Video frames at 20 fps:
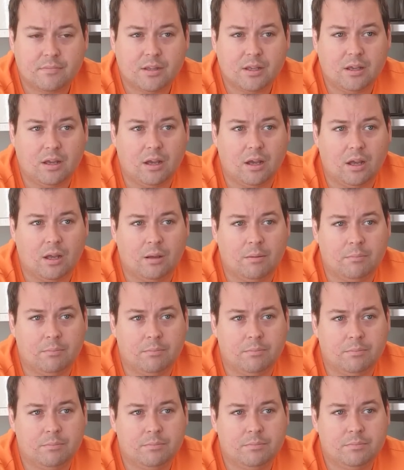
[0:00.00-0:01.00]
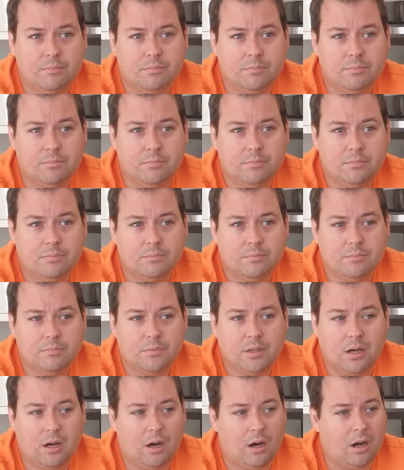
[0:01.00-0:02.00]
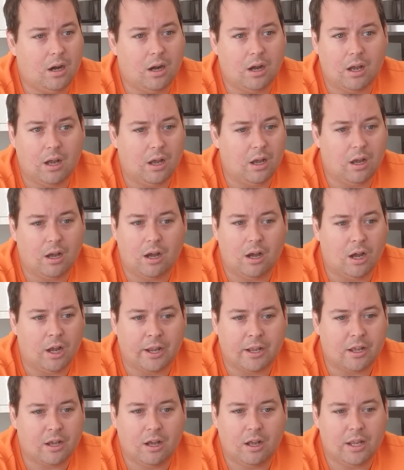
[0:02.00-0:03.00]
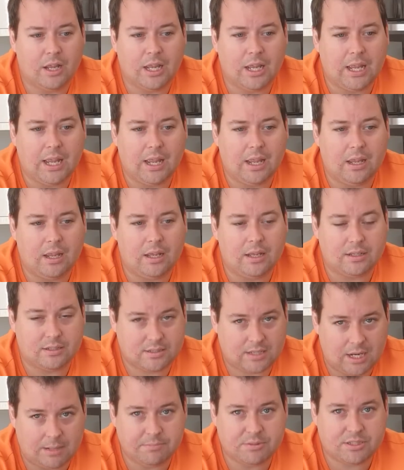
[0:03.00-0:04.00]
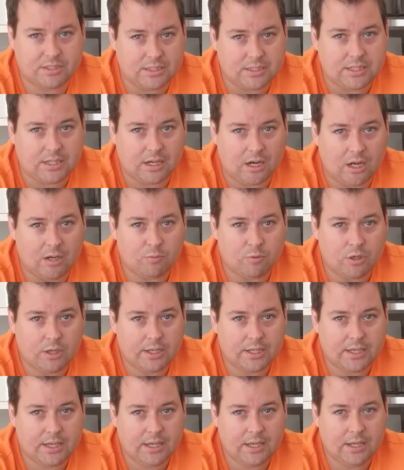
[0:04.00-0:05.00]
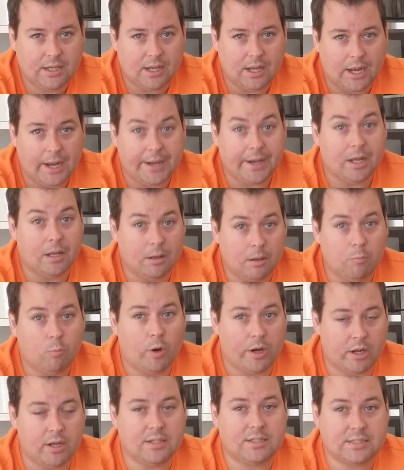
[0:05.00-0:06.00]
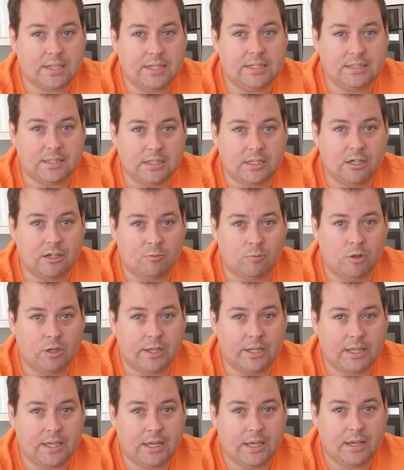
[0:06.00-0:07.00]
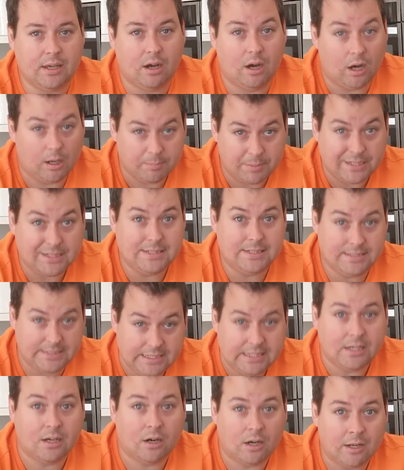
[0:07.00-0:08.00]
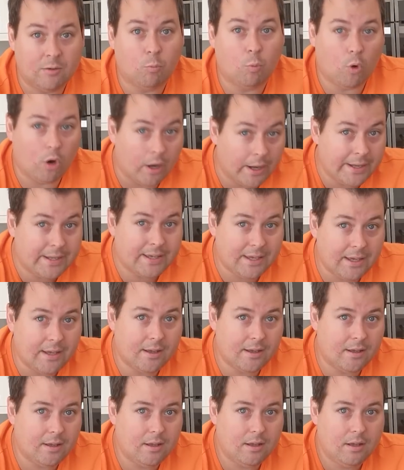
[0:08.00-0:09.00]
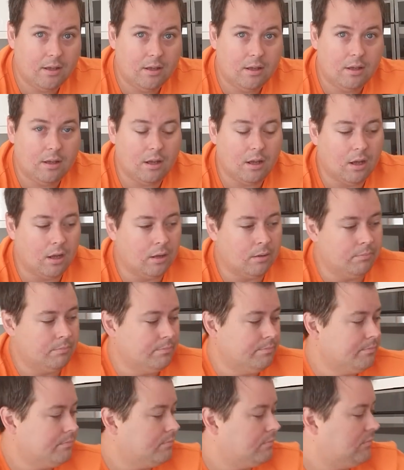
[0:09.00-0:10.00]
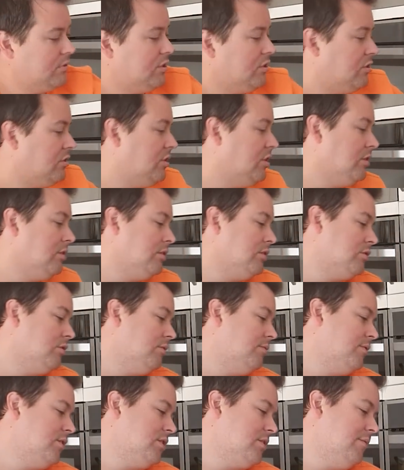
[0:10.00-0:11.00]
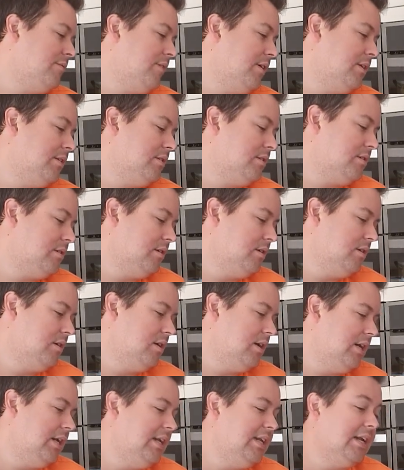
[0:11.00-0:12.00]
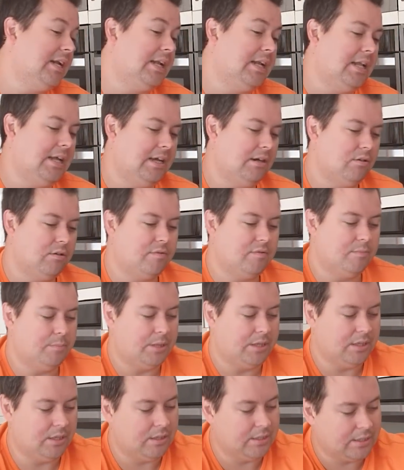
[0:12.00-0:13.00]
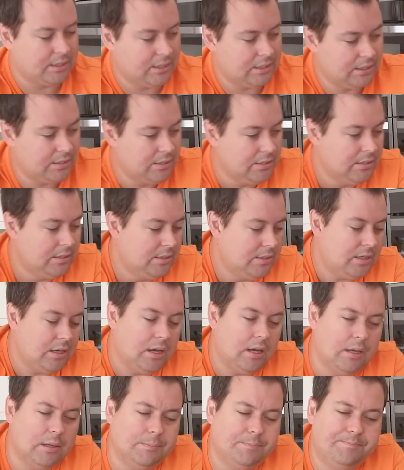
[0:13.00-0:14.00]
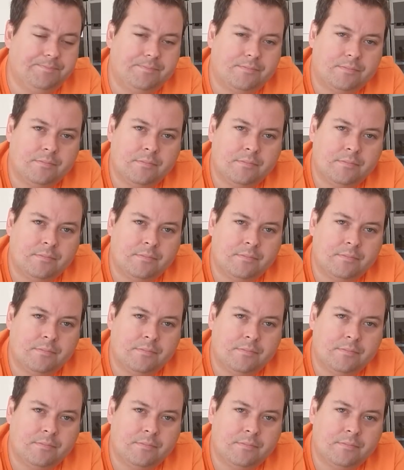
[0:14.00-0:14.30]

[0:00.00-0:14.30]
Um, I, I it comes as a DIY kit, and I, and when I say DIY kit, I mean DIY kit. Um, let's just turn this off because the fans a little loud for my liking. Um,